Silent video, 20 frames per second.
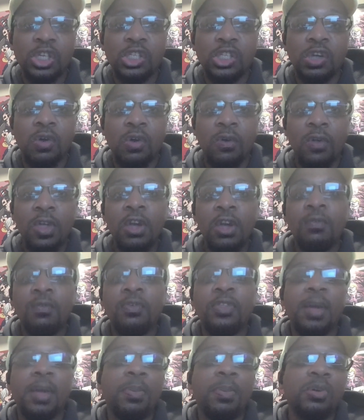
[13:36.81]
So for
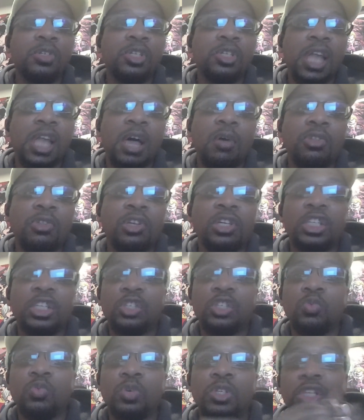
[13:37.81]
that person out there that
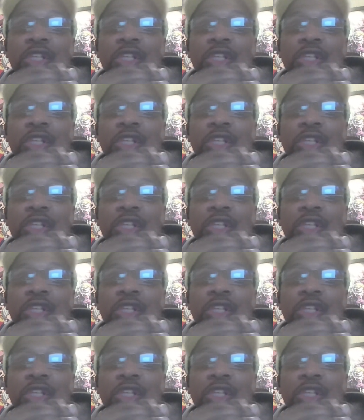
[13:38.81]
just wants to